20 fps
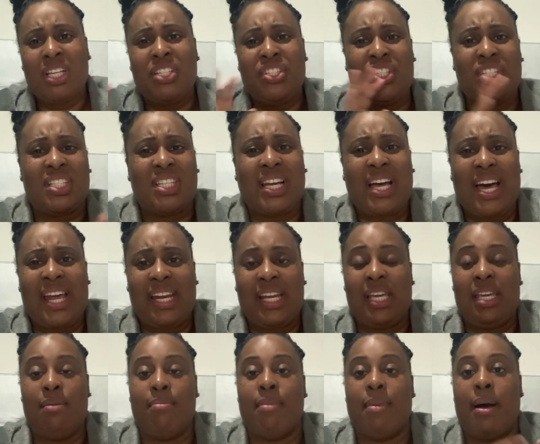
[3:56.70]
just to kind of
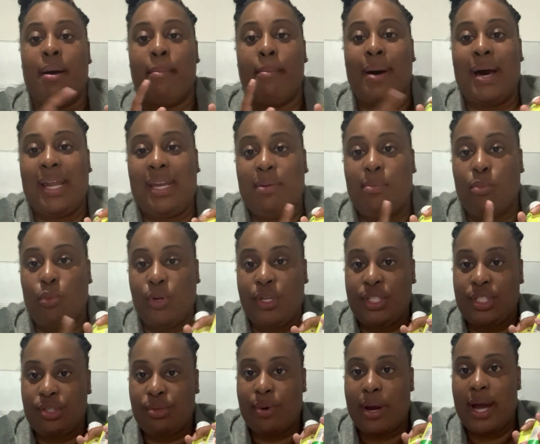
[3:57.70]
keep my body
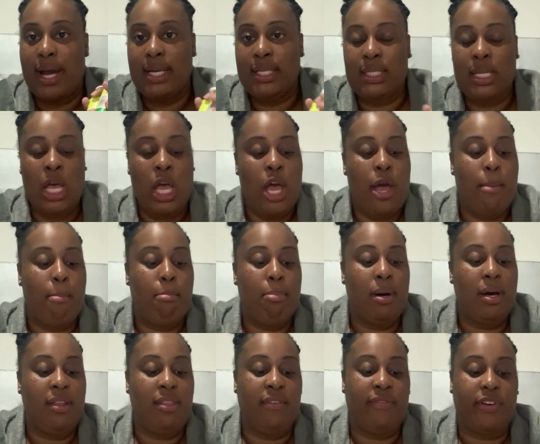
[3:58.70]
moisturized,
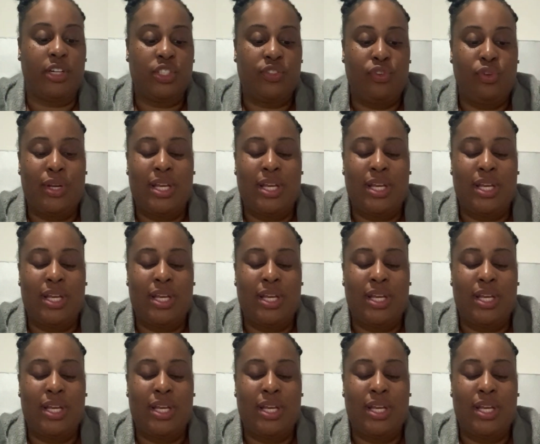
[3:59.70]
but the first few